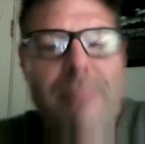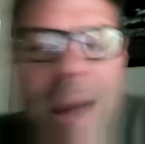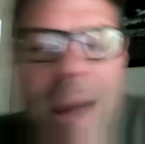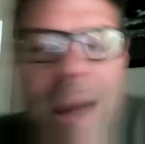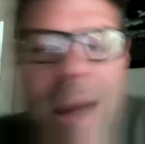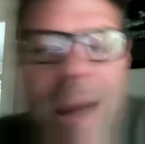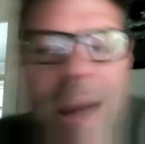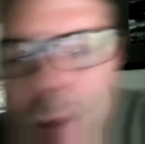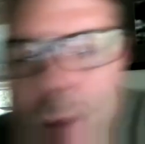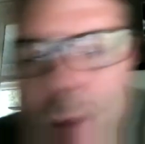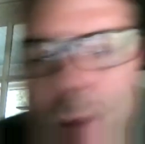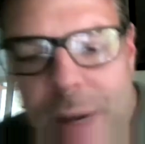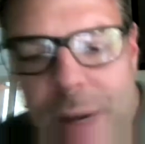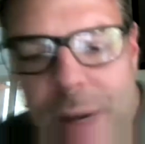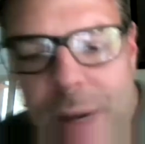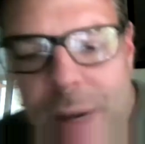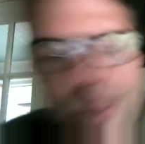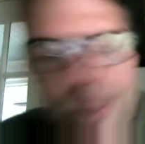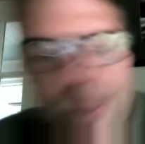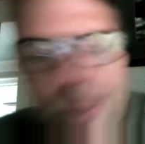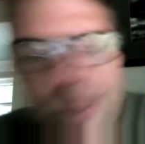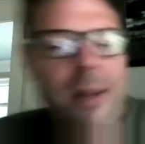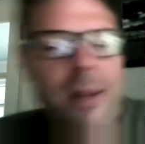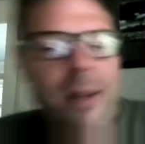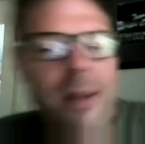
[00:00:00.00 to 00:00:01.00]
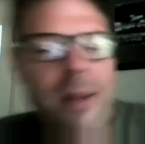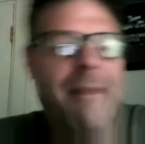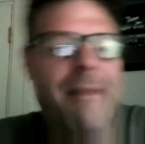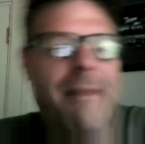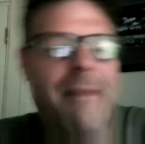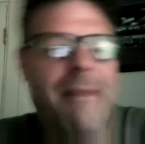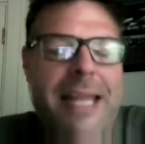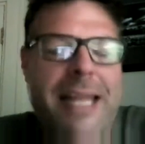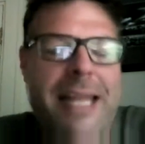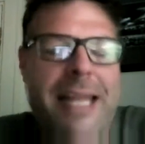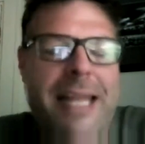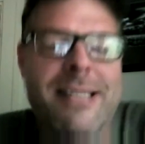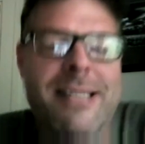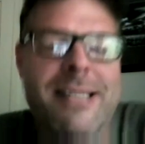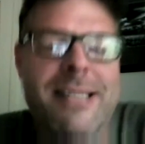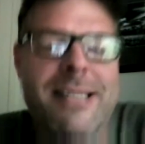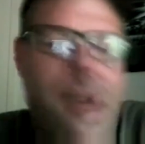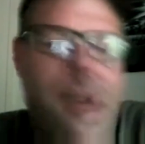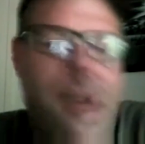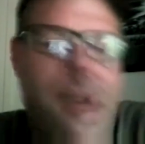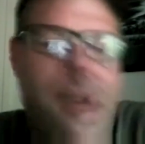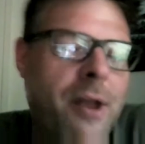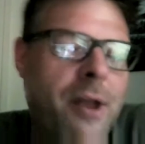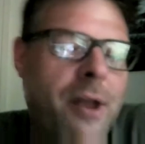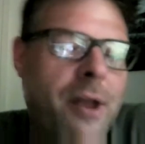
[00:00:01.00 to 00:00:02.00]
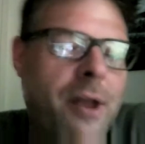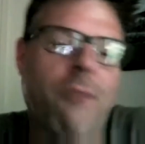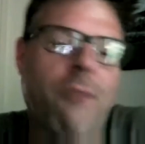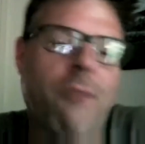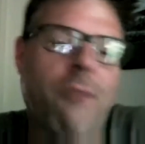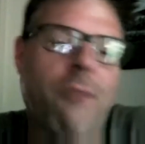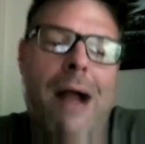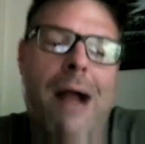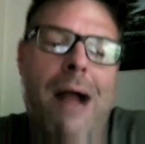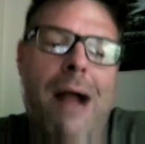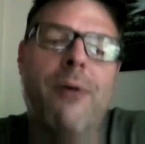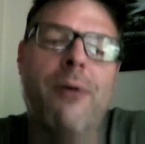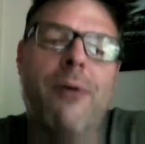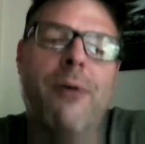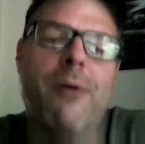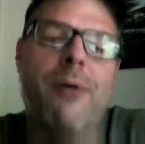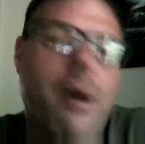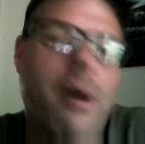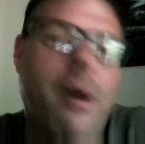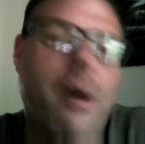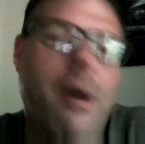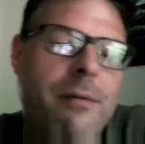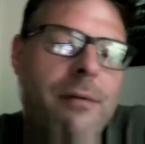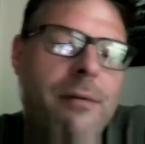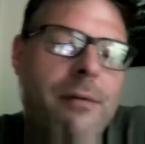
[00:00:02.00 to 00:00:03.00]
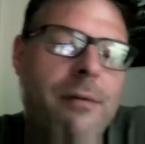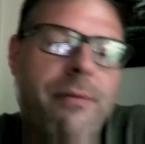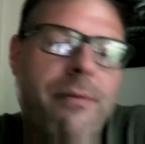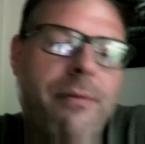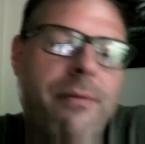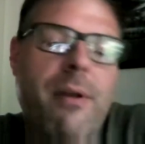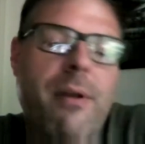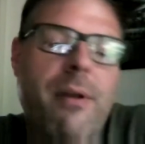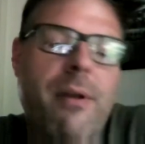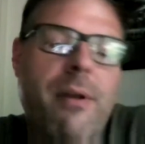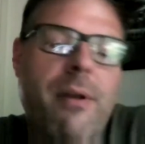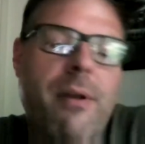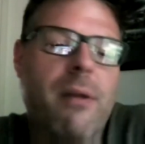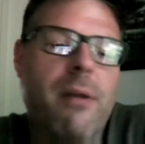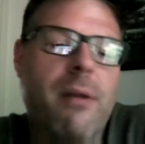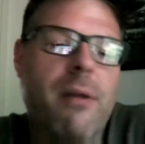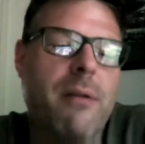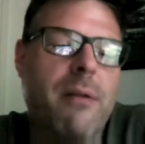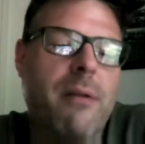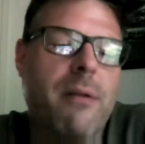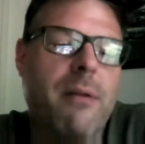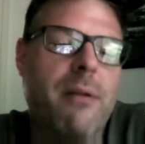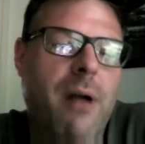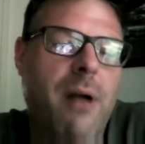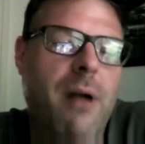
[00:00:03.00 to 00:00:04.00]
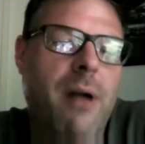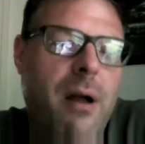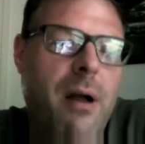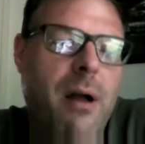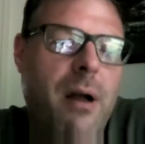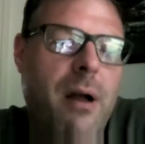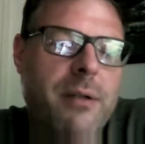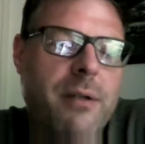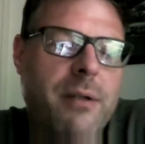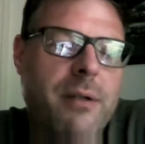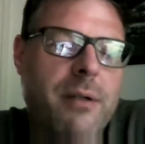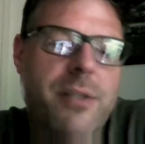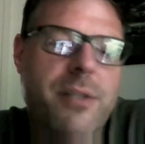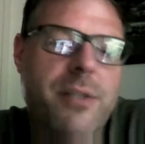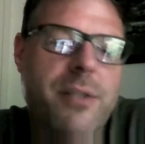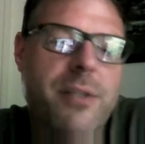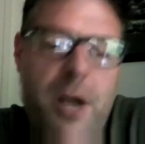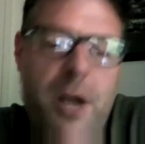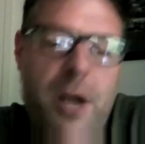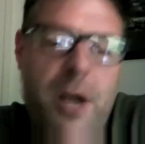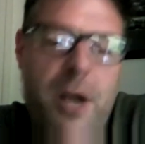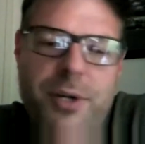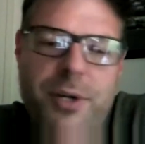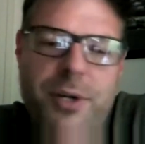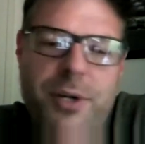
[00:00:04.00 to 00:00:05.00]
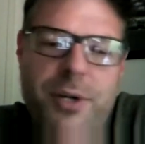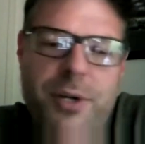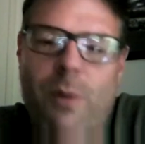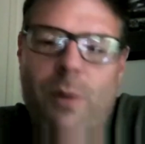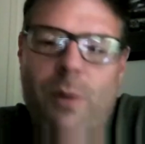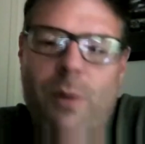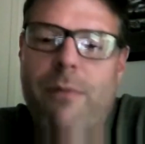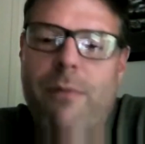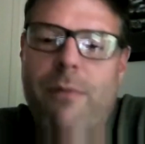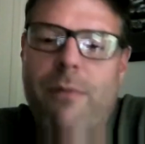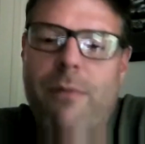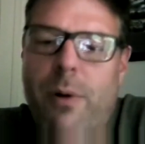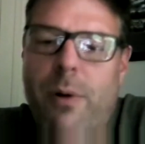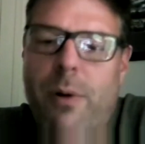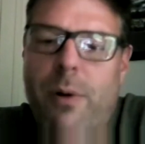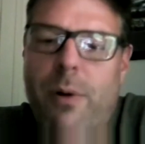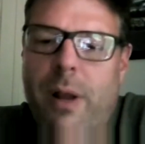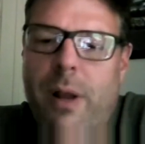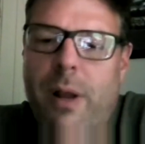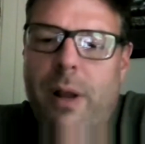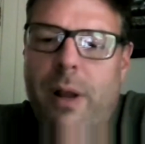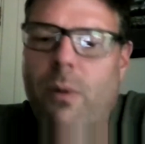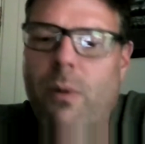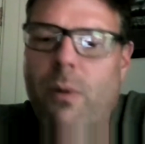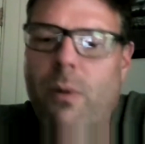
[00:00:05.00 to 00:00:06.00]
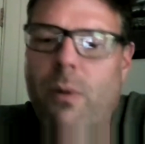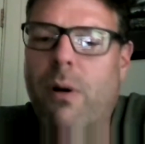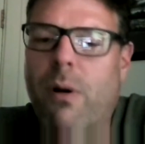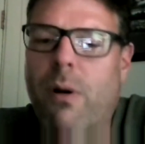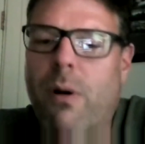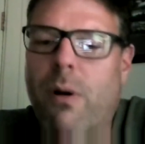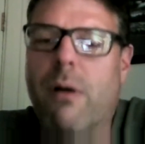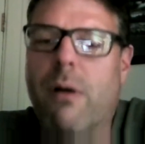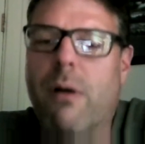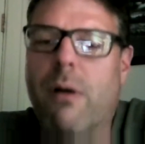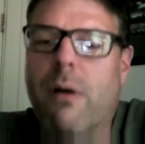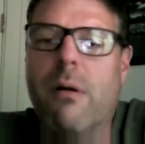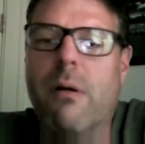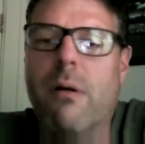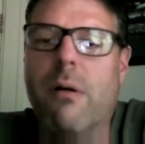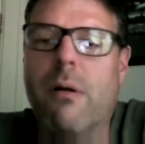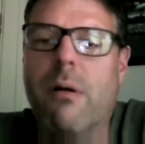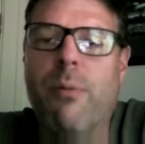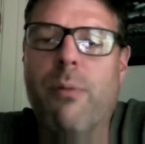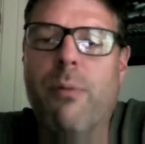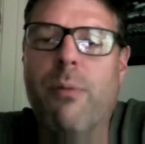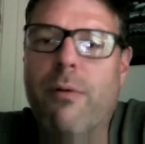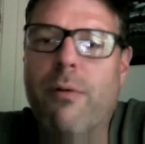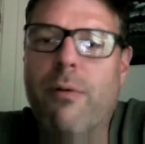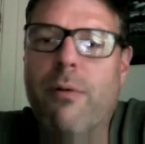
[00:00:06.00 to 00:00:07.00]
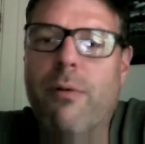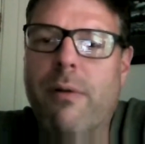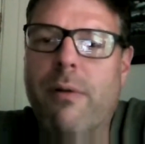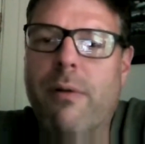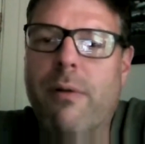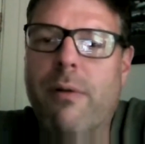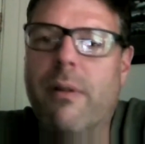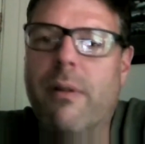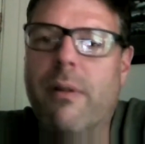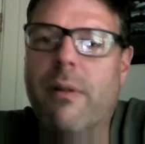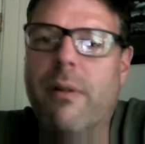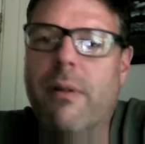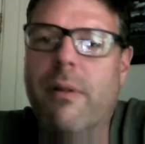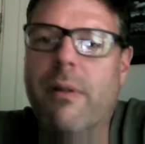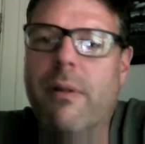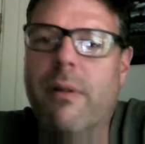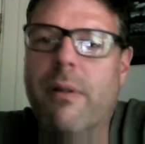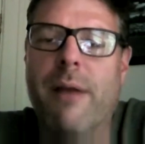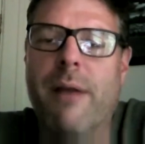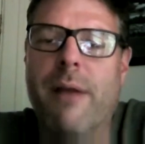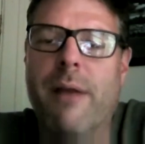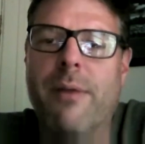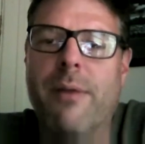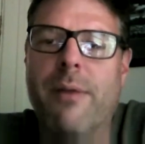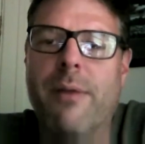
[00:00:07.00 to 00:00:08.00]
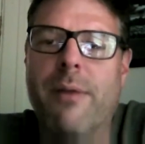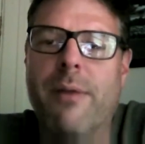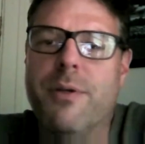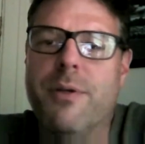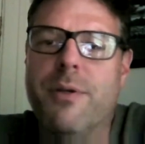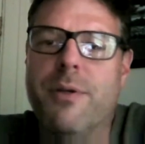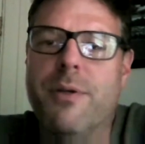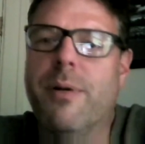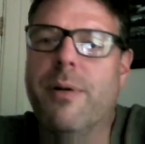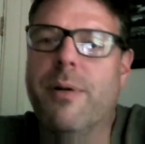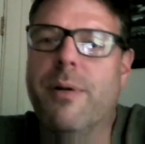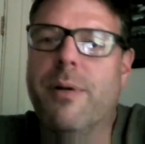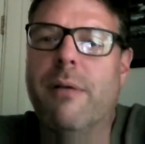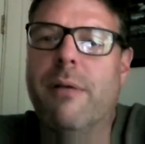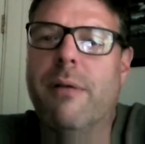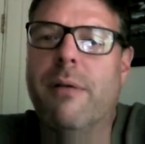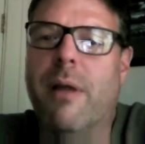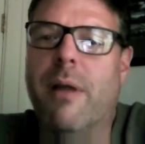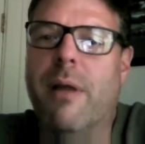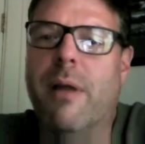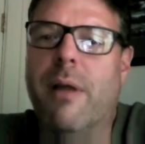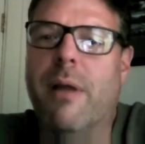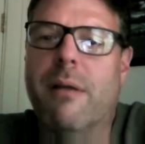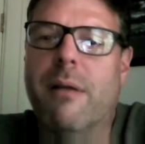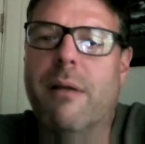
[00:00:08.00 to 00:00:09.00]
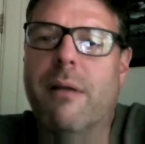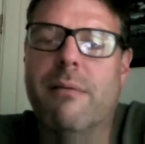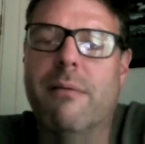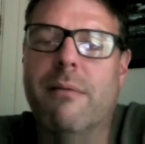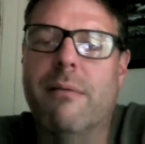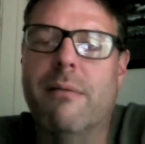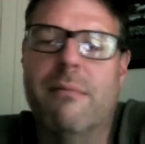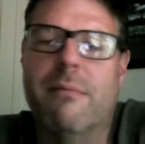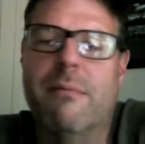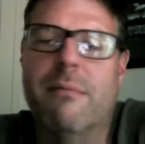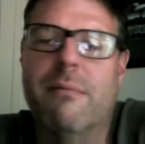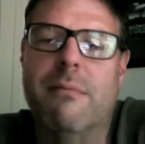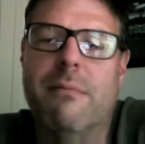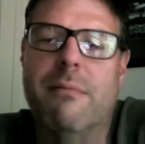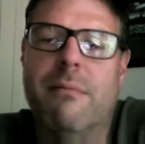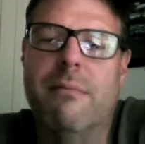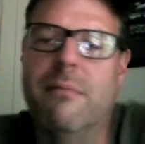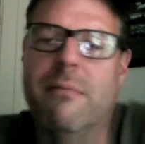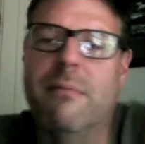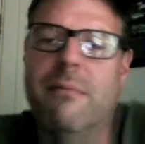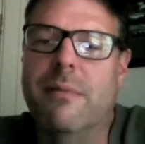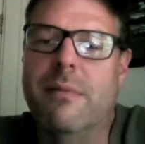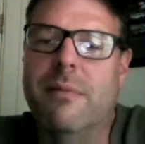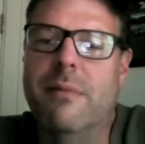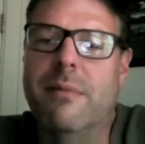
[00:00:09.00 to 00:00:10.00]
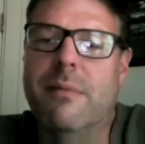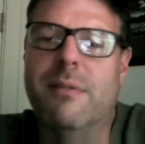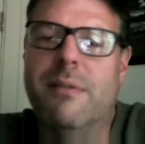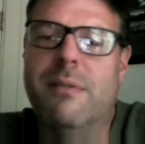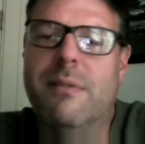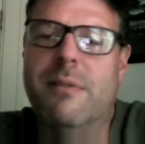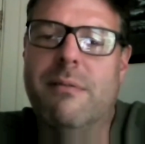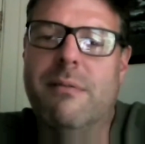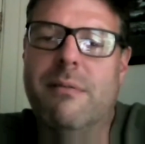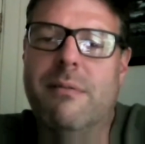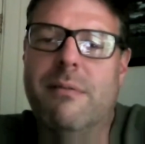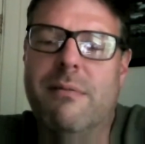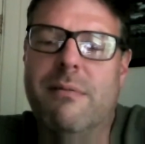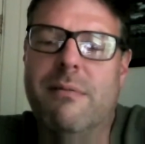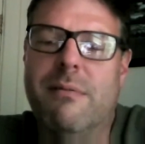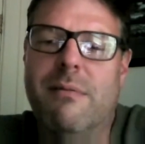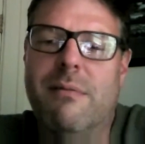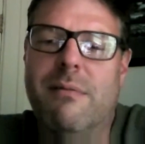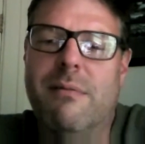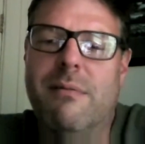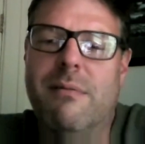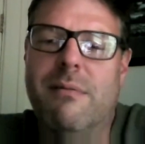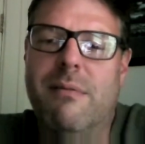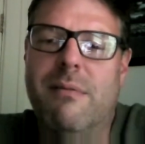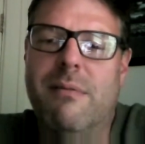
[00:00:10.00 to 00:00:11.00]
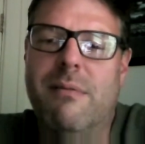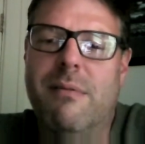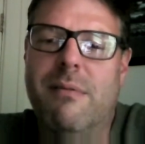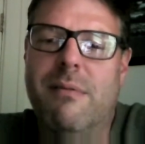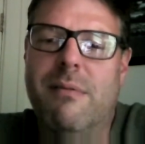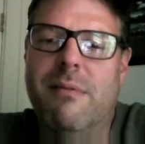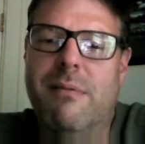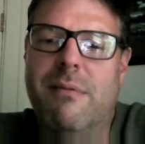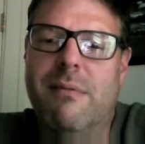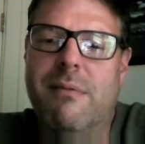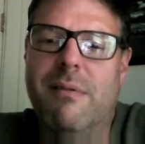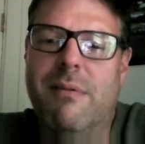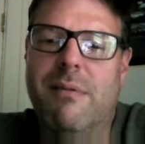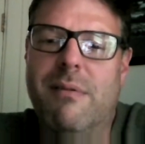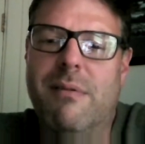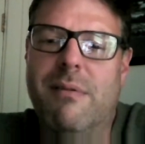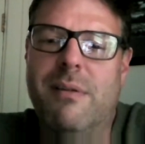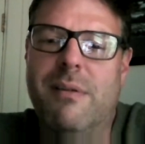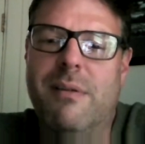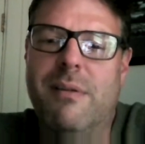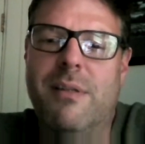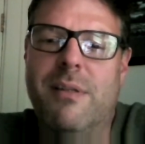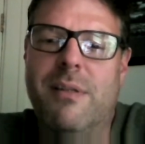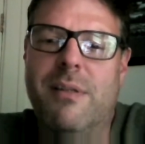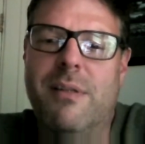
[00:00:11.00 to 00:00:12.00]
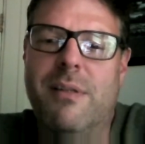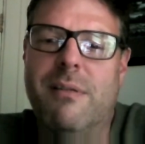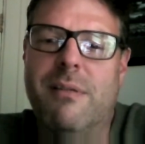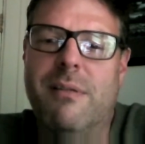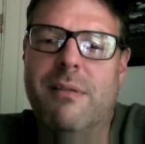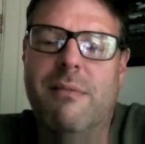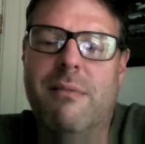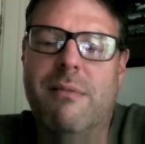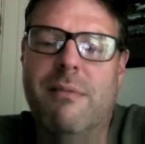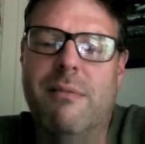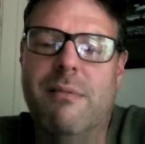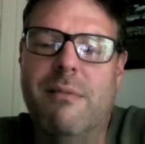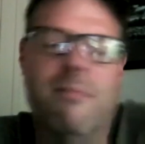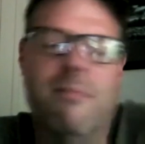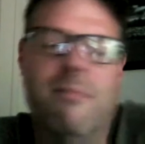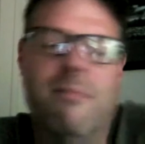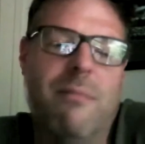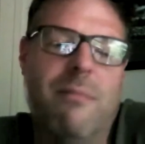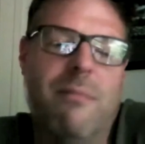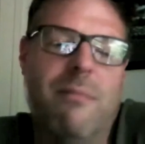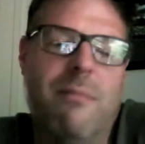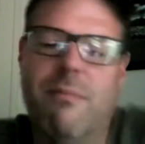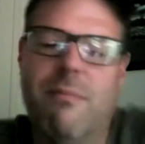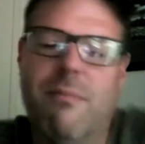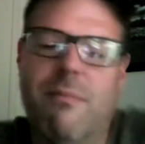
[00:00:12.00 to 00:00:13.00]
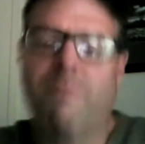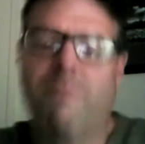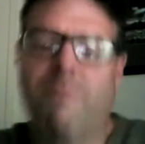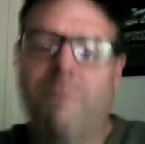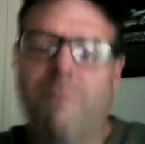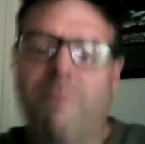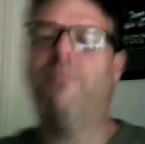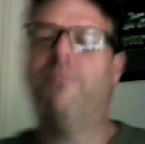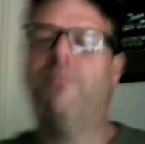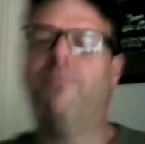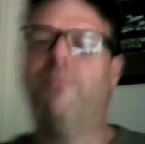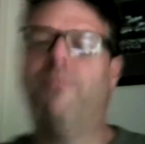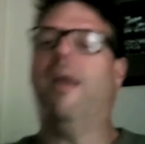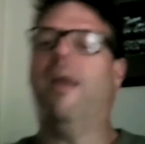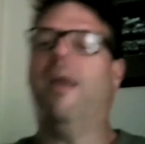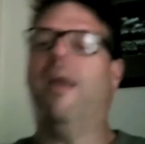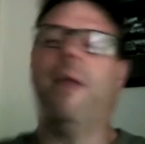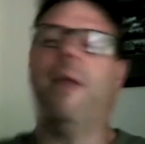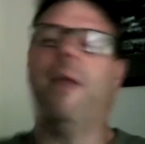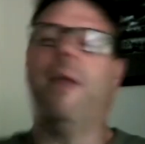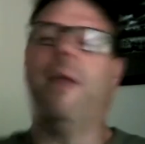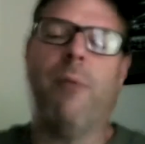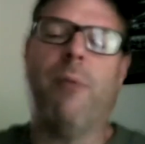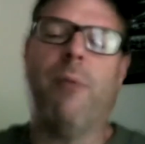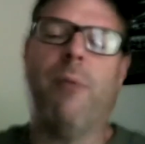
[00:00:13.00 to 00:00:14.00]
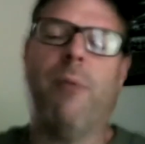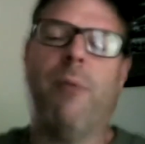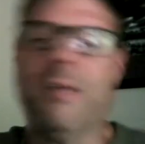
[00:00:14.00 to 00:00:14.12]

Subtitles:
know that if it leads to another round of discussion or voting or approval, then I don't think we should do it. Like, it's just, hey, can we bring this